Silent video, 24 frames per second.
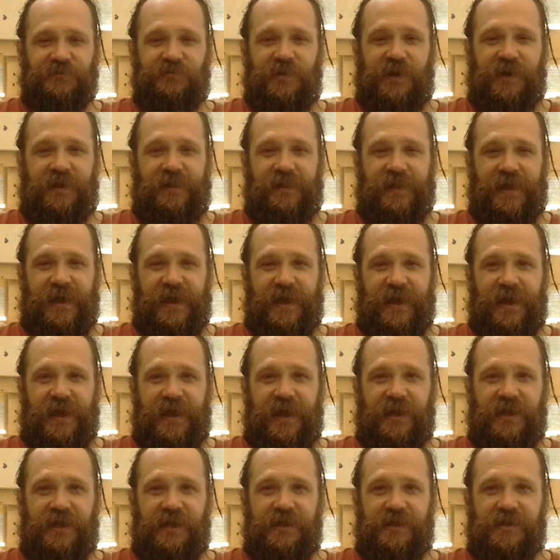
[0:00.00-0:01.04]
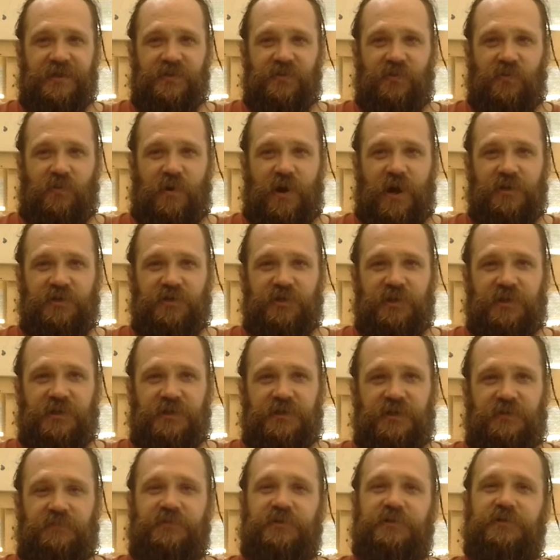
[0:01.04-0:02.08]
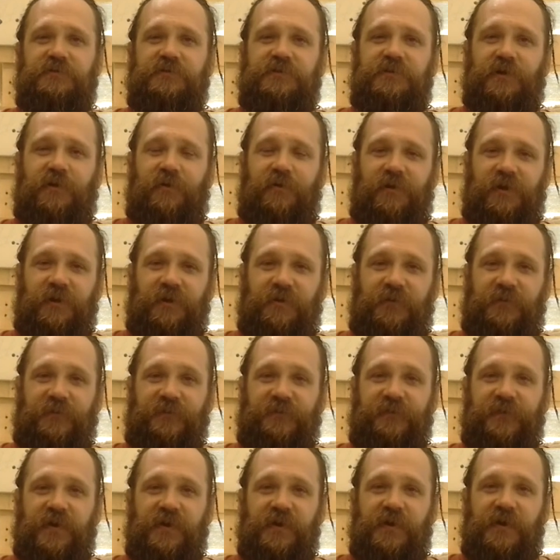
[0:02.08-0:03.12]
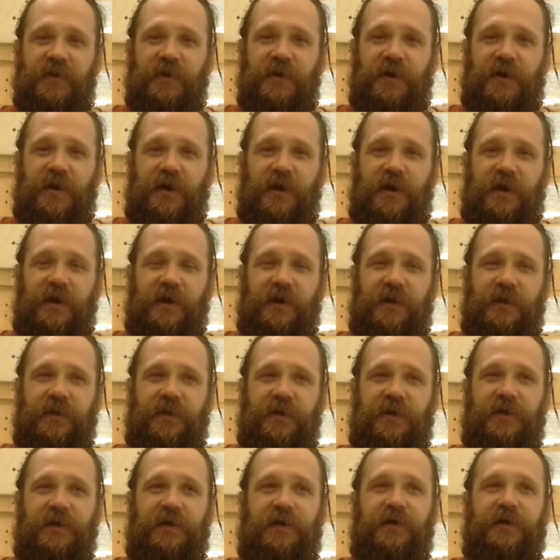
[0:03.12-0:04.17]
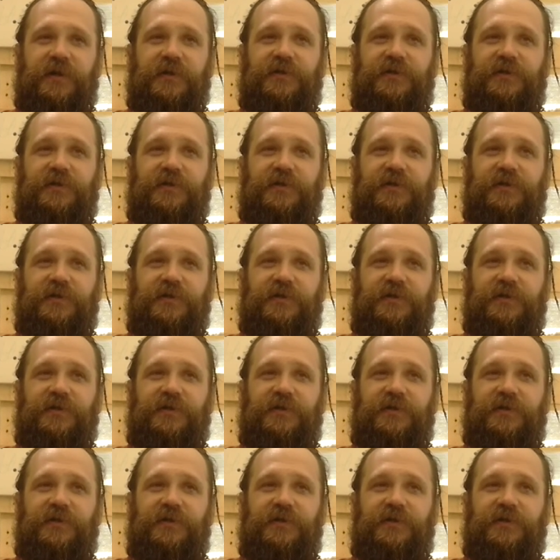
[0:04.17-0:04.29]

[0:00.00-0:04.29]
as well as watching some tutorials on